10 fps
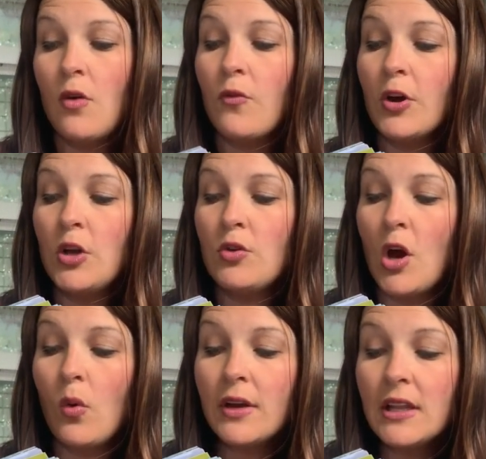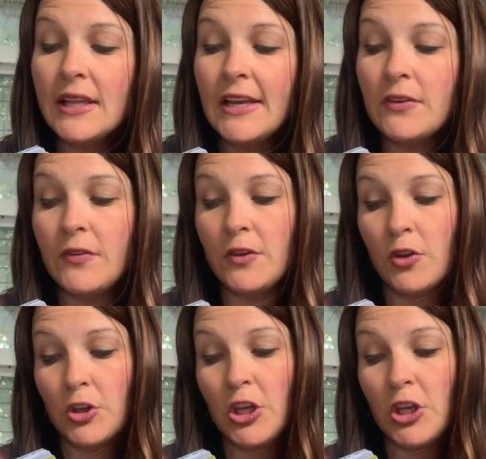For you know on a leaf, if you look,